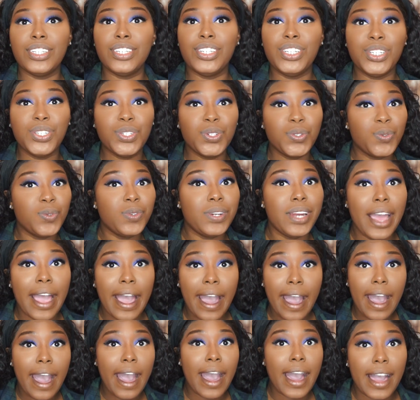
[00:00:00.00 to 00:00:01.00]
Do
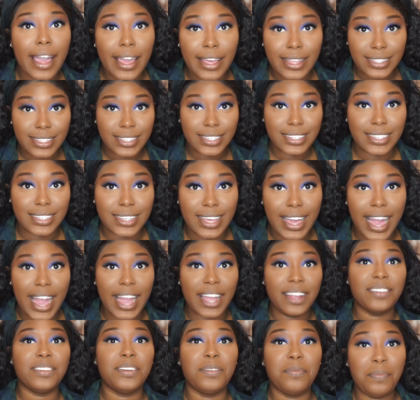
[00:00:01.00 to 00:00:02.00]
not,
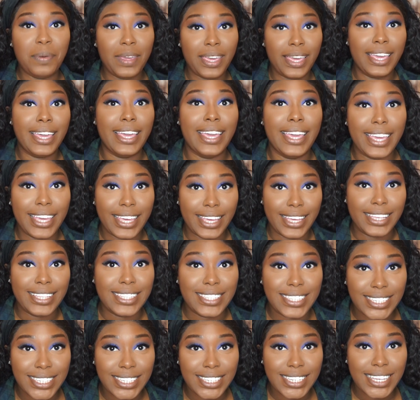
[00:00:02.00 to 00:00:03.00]
I
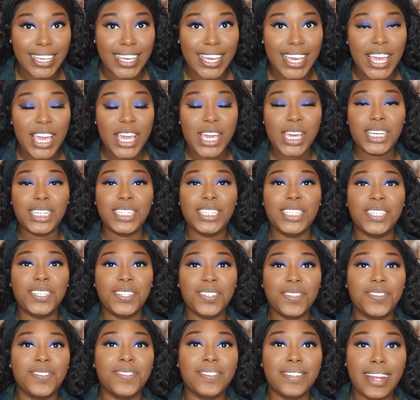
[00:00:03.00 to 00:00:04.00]
repeat,
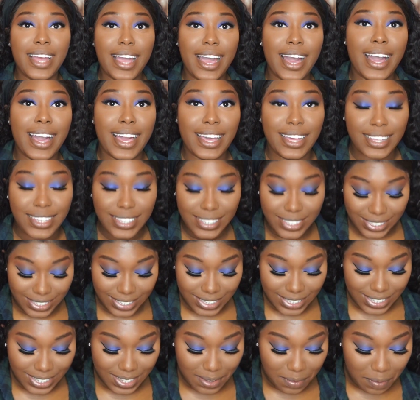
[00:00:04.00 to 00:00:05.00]
do not
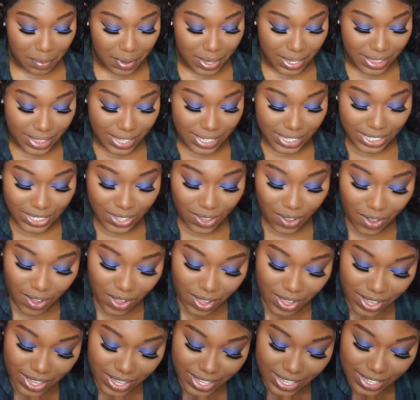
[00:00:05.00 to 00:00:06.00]
put this
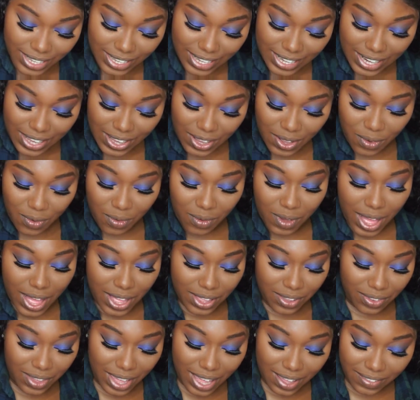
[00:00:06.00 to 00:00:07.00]
on while
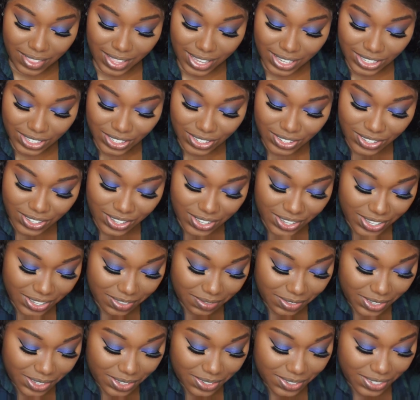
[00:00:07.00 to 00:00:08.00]
you have that shirt
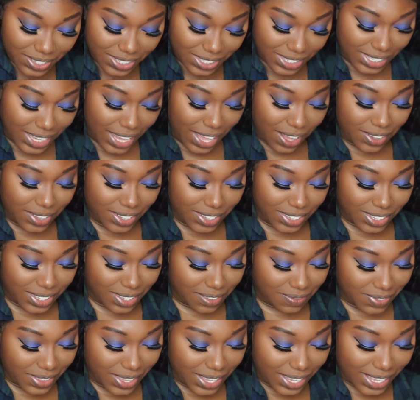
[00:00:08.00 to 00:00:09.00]
on. Use a towel or
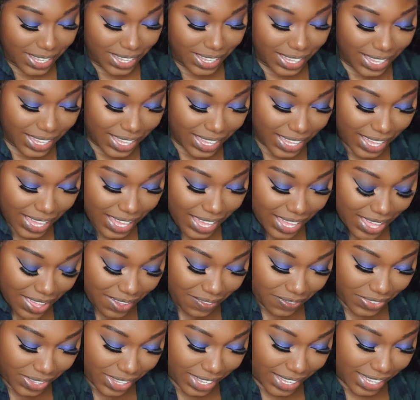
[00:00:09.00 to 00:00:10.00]
something,
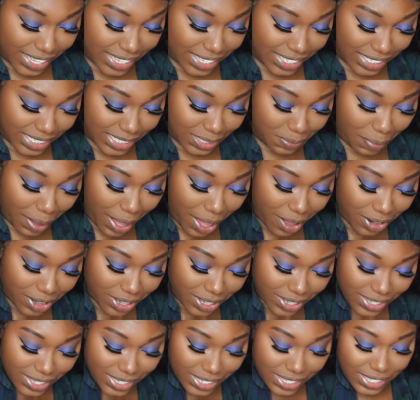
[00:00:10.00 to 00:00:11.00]
because this powder
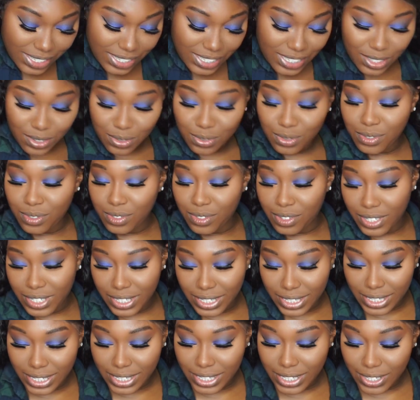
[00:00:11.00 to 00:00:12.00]
is
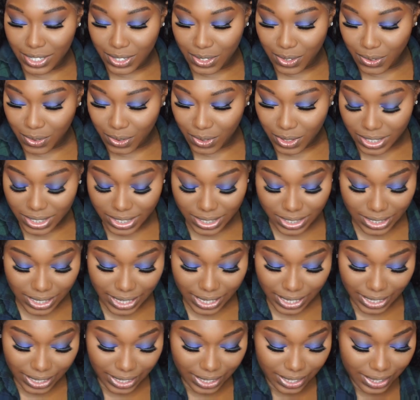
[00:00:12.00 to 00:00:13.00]
really loose.
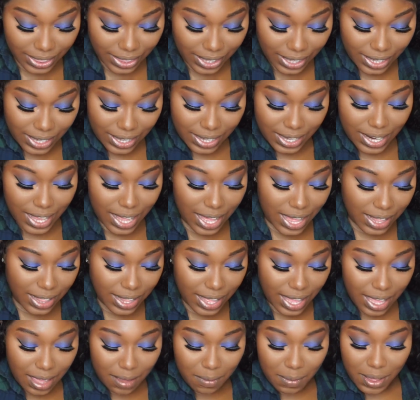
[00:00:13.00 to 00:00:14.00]
Like, they did not
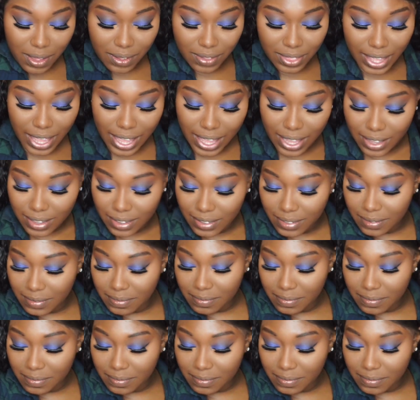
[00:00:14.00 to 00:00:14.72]
lie about that.